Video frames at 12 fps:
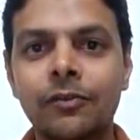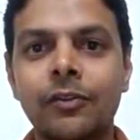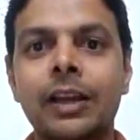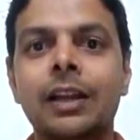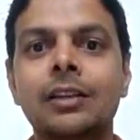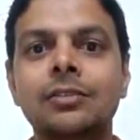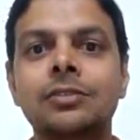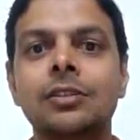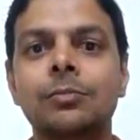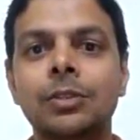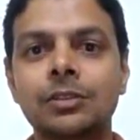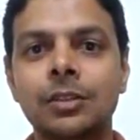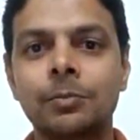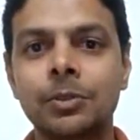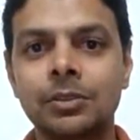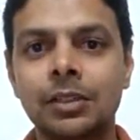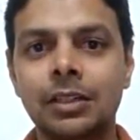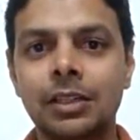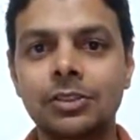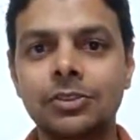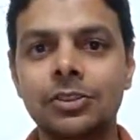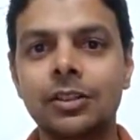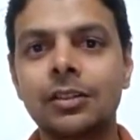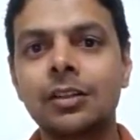financial
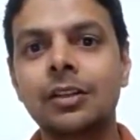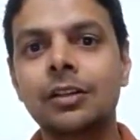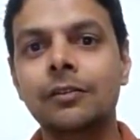misrepresentation,